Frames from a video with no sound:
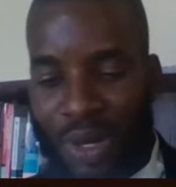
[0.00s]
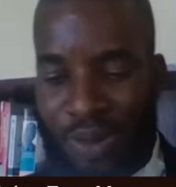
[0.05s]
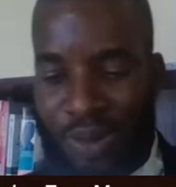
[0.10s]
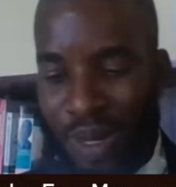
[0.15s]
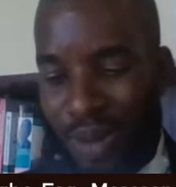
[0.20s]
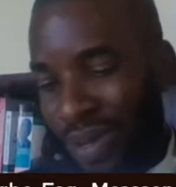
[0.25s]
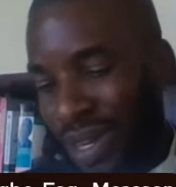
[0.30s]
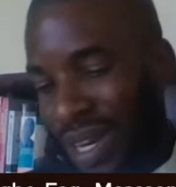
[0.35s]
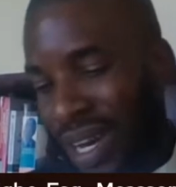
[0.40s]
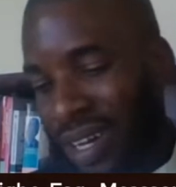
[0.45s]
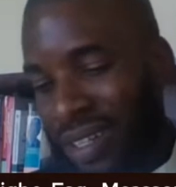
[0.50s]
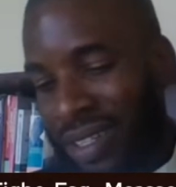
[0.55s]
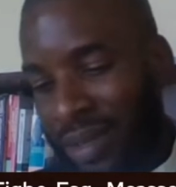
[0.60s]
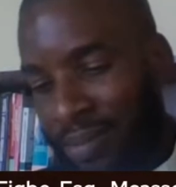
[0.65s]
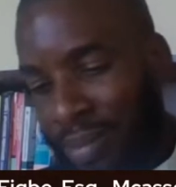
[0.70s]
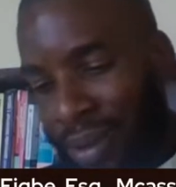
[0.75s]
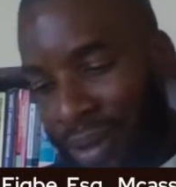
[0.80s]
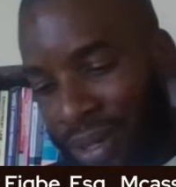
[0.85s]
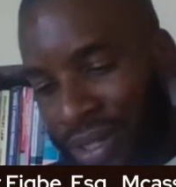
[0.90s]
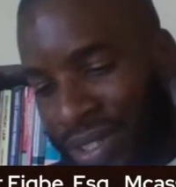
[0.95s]
Maybe you're on
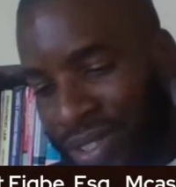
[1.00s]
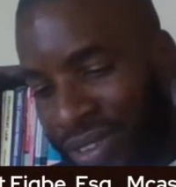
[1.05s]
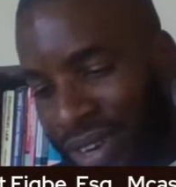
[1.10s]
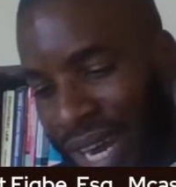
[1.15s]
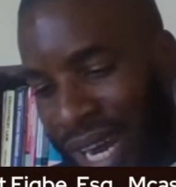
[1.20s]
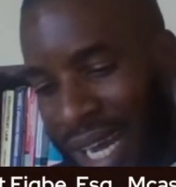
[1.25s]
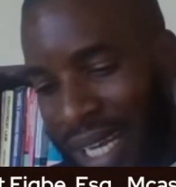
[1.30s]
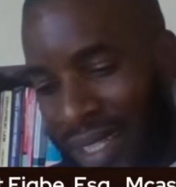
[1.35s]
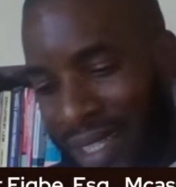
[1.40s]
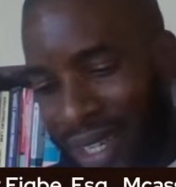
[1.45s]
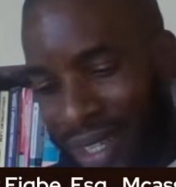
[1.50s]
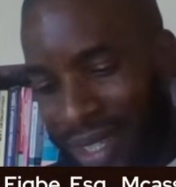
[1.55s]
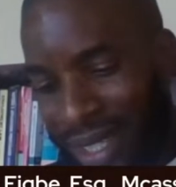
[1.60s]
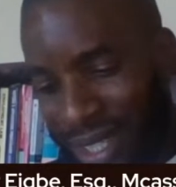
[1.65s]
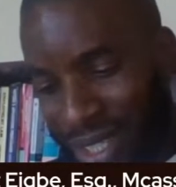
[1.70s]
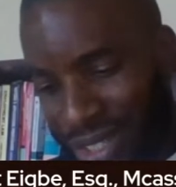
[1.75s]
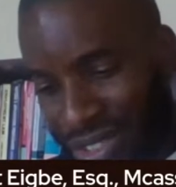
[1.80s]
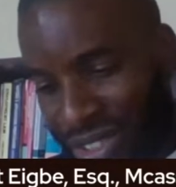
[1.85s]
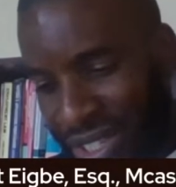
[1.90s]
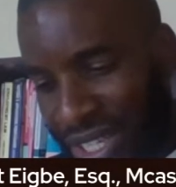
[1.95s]
a bus ride, you're on
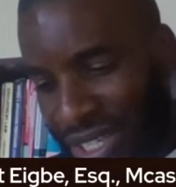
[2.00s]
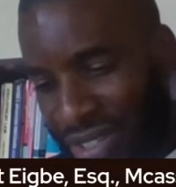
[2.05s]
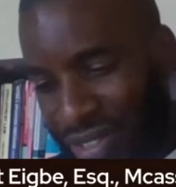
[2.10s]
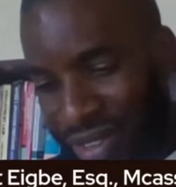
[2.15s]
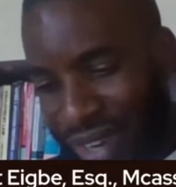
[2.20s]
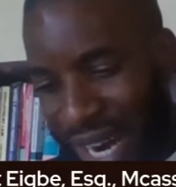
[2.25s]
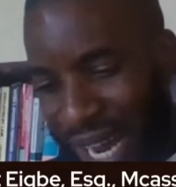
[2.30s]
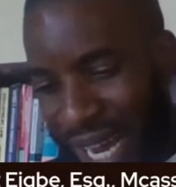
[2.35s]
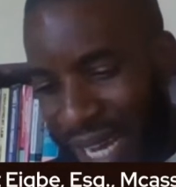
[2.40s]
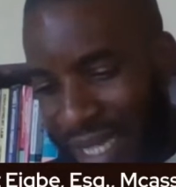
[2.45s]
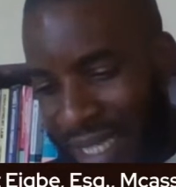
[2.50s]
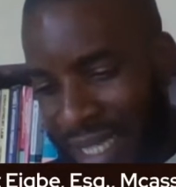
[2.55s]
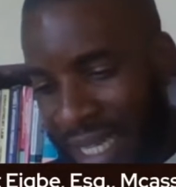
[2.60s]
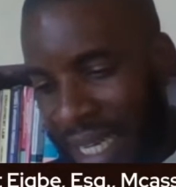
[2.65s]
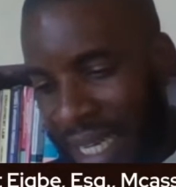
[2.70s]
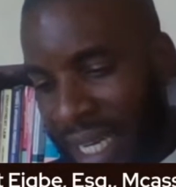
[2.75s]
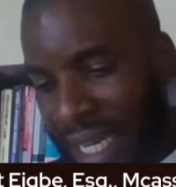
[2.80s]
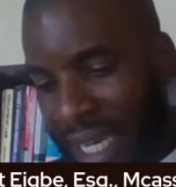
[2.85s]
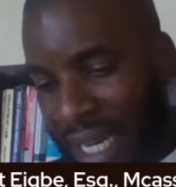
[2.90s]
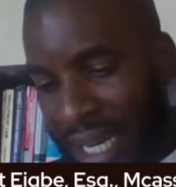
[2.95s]
a train ride,
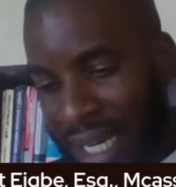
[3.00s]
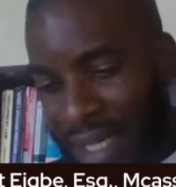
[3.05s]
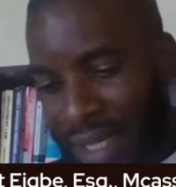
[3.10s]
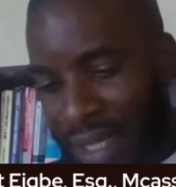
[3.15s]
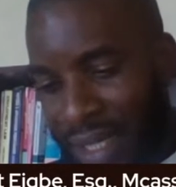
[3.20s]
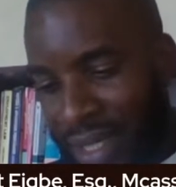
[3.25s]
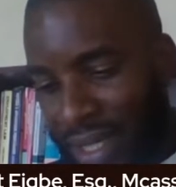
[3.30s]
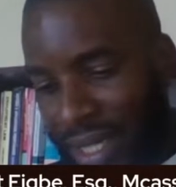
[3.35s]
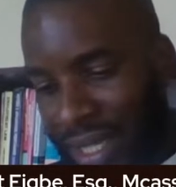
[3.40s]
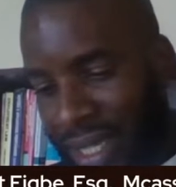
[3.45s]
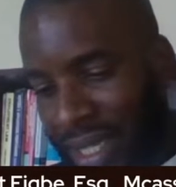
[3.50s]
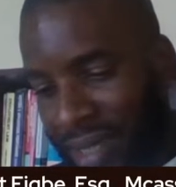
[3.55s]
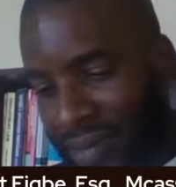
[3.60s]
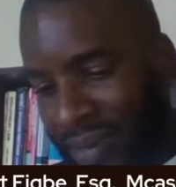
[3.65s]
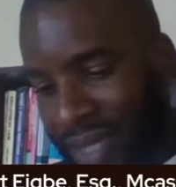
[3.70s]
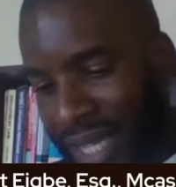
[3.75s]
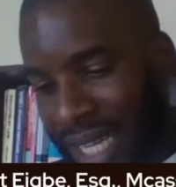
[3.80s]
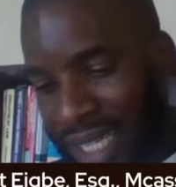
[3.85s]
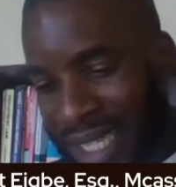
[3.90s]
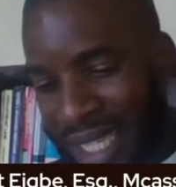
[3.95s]
and you just say,
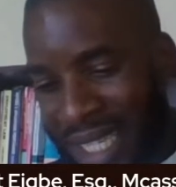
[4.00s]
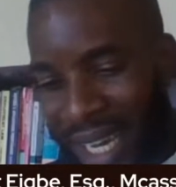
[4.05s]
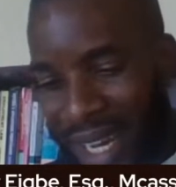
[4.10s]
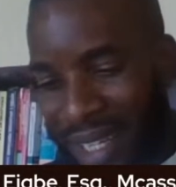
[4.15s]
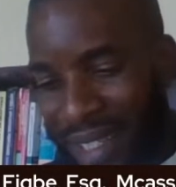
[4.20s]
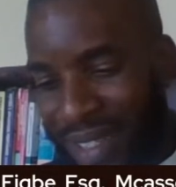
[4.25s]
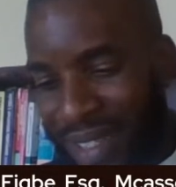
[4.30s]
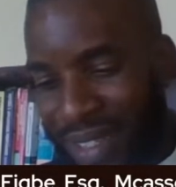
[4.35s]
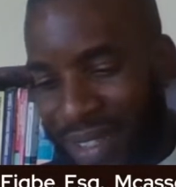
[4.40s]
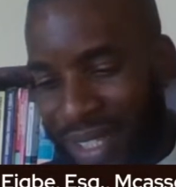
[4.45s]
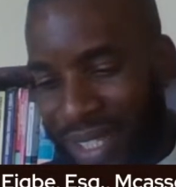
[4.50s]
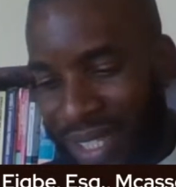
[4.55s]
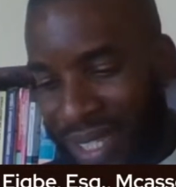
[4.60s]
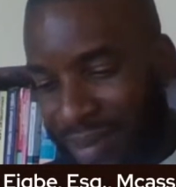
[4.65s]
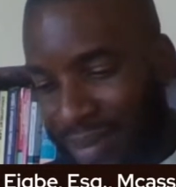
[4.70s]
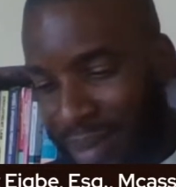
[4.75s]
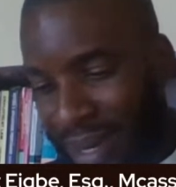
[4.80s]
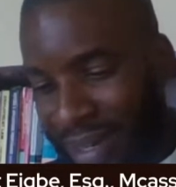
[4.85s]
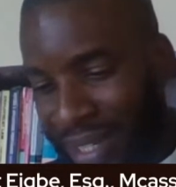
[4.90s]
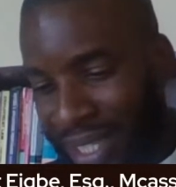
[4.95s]
"I think I want to read the
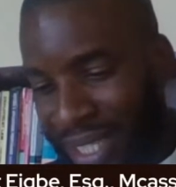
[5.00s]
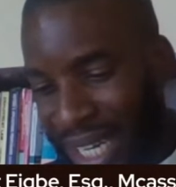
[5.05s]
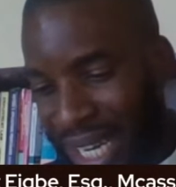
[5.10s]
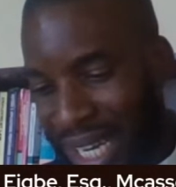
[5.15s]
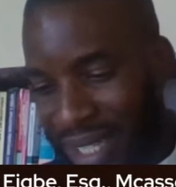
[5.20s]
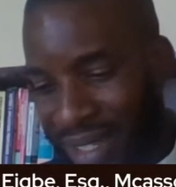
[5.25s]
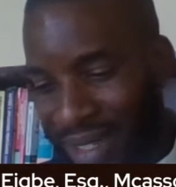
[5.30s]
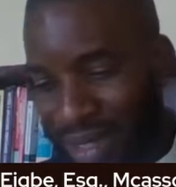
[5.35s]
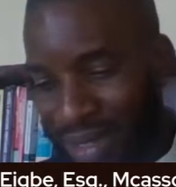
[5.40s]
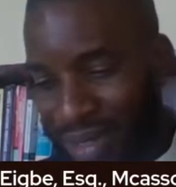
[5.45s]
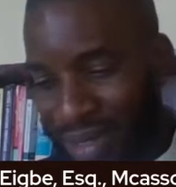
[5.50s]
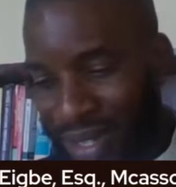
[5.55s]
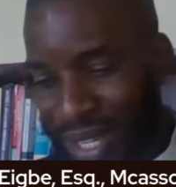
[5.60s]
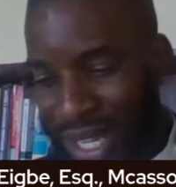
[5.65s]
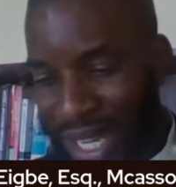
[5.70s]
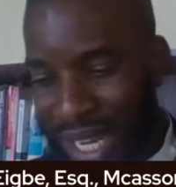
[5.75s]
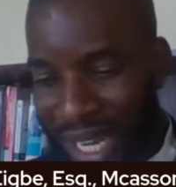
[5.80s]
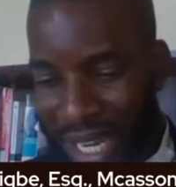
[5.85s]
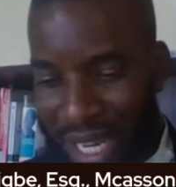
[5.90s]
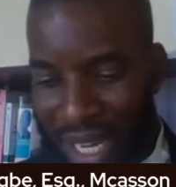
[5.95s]
marriage act to
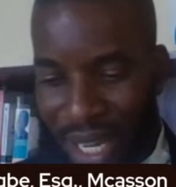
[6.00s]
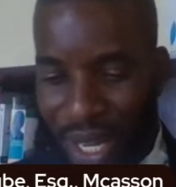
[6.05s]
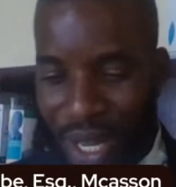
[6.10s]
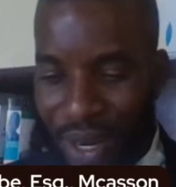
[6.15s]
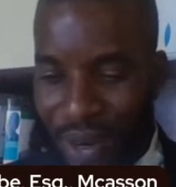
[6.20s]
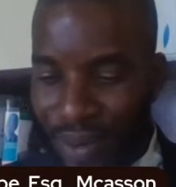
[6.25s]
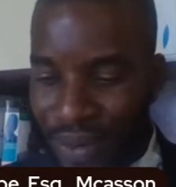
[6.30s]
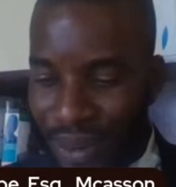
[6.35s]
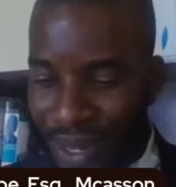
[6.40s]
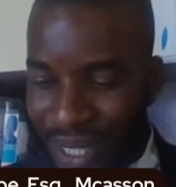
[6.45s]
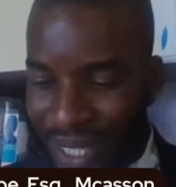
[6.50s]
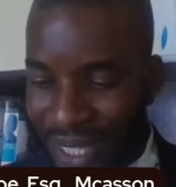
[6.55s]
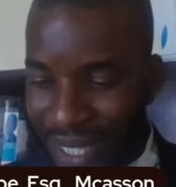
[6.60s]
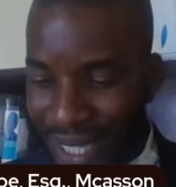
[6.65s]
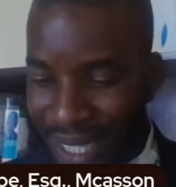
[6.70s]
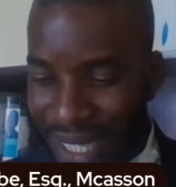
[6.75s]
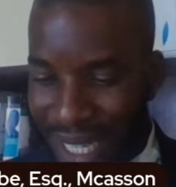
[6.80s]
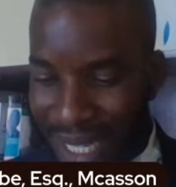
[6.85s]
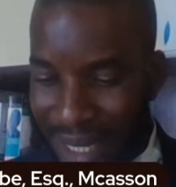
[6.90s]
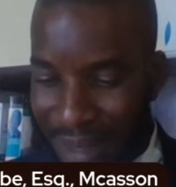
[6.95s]
hear what is
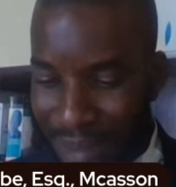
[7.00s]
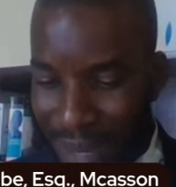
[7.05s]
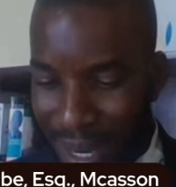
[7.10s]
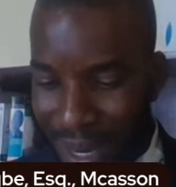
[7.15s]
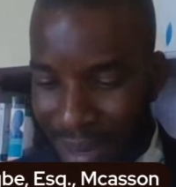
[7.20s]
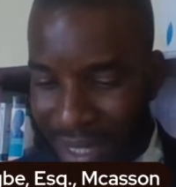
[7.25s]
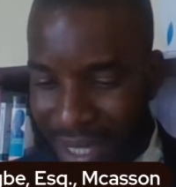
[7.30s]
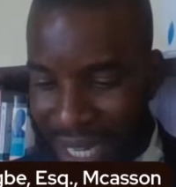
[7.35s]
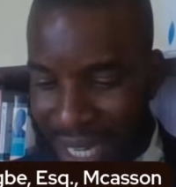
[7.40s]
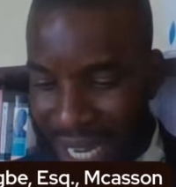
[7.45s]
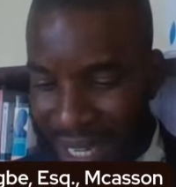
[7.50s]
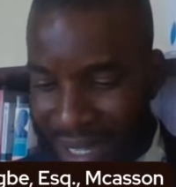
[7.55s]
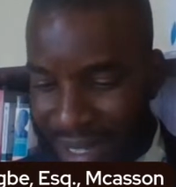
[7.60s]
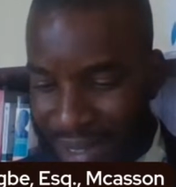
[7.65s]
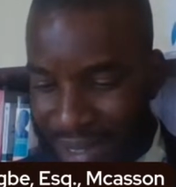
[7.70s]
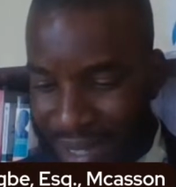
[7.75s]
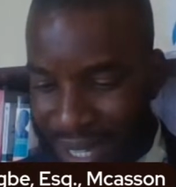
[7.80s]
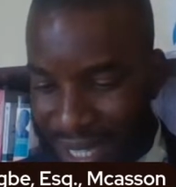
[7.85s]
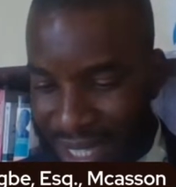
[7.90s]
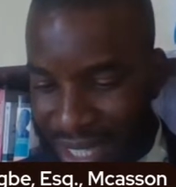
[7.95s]
it that the marriage act
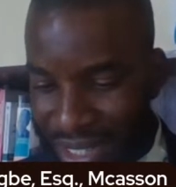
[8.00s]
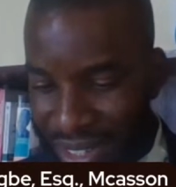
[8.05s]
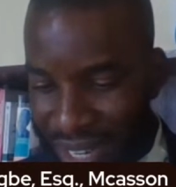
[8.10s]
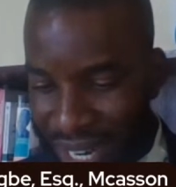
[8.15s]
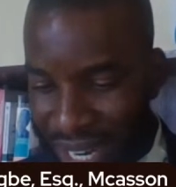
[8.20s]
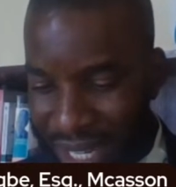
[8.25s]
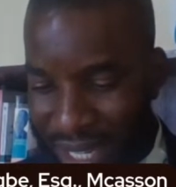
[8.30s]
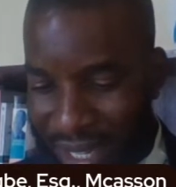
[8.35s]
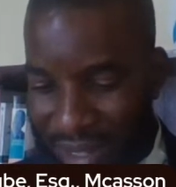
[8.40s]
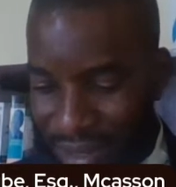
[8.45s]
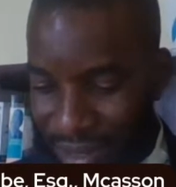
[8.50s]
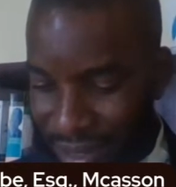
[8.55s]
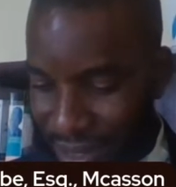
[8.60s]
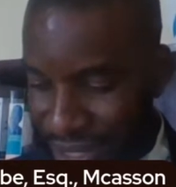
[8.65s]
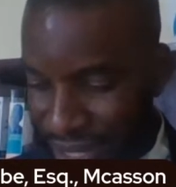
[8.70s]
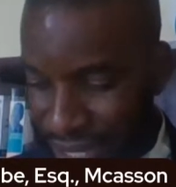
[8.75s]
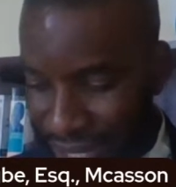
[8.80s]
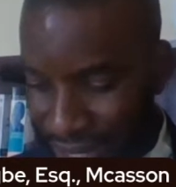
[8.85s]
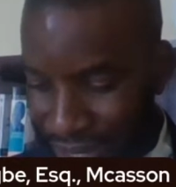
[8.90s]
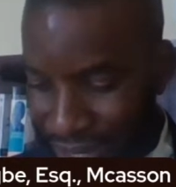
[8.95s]
of Nigeria even says."